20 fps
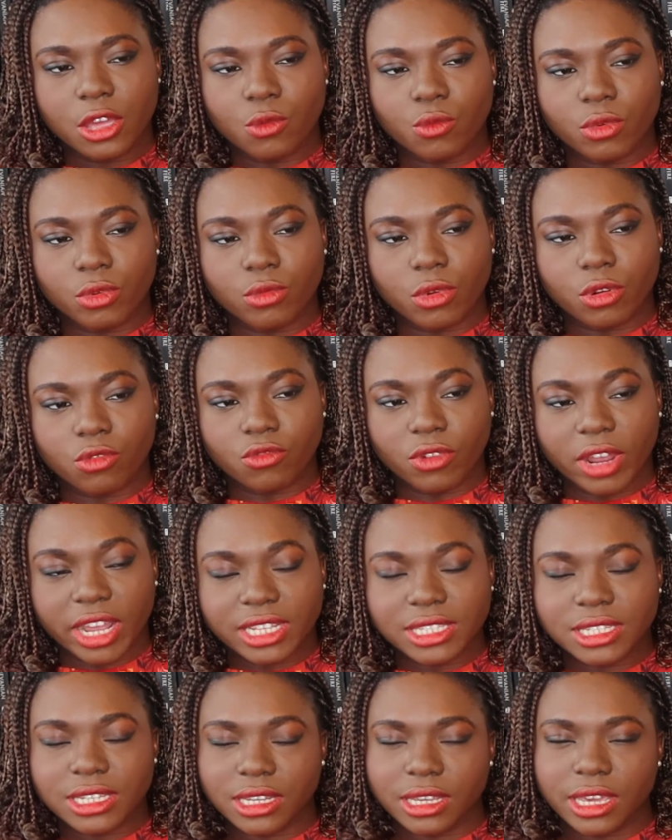when we're
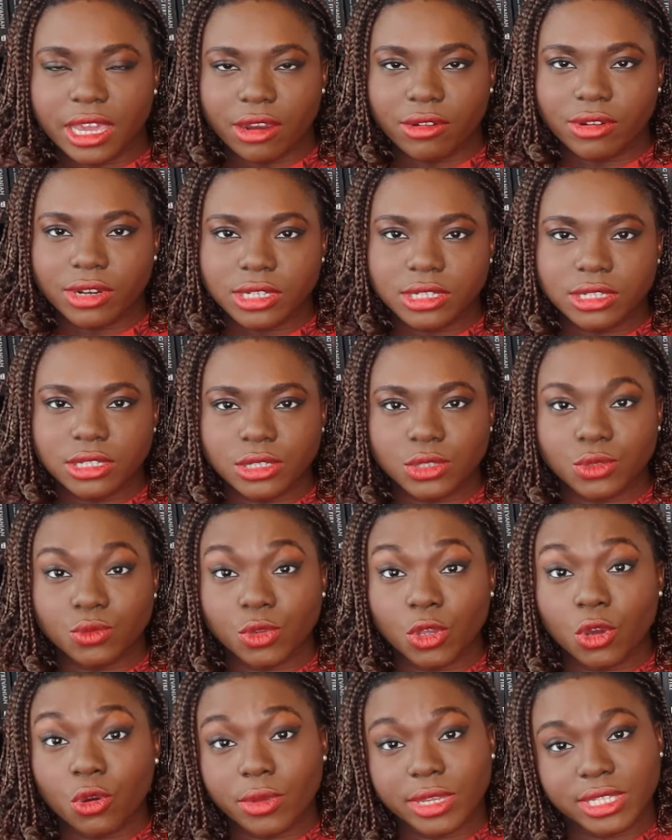writing characters,
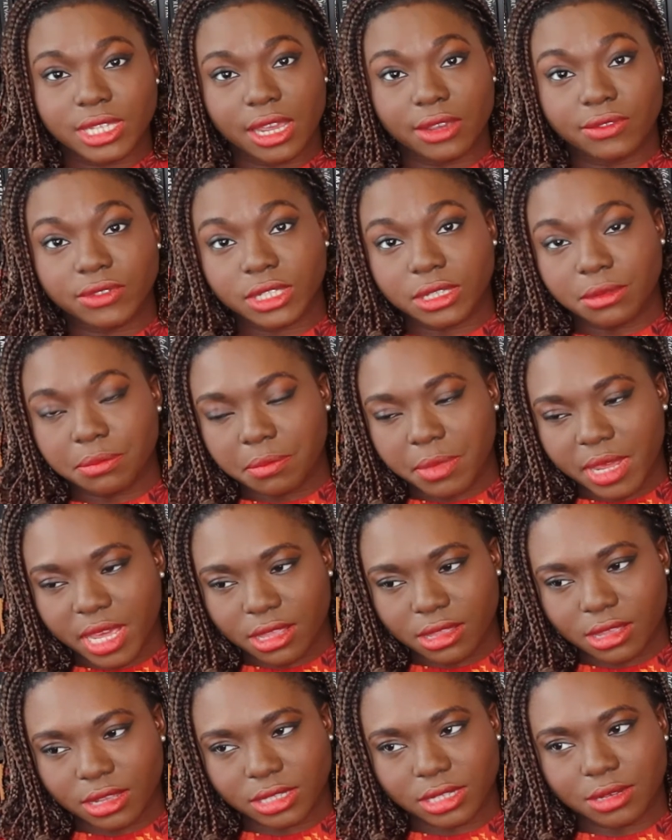we always have to
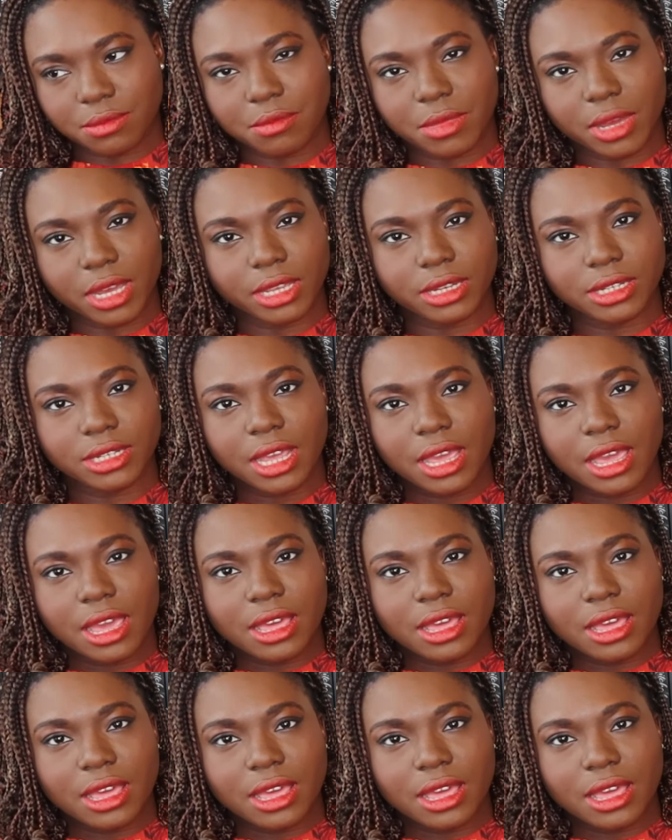bear that in mind,